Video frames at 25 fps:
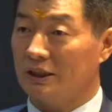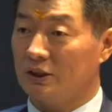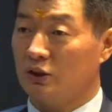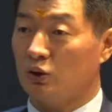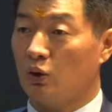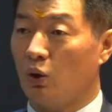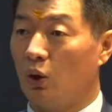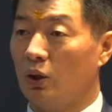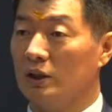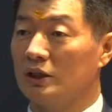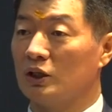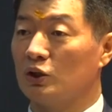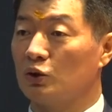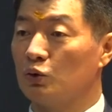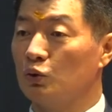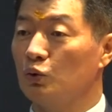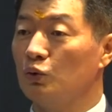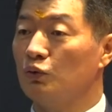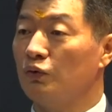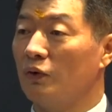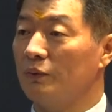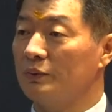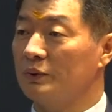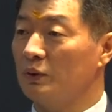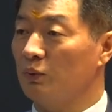It's called the
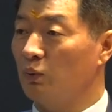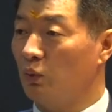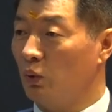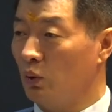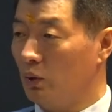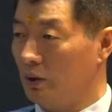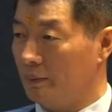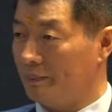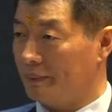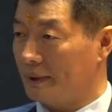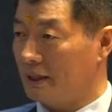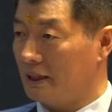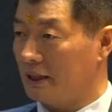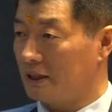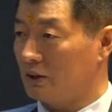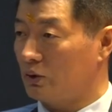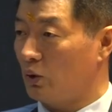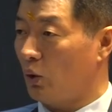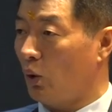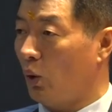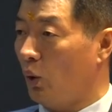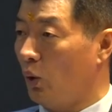roof of the world because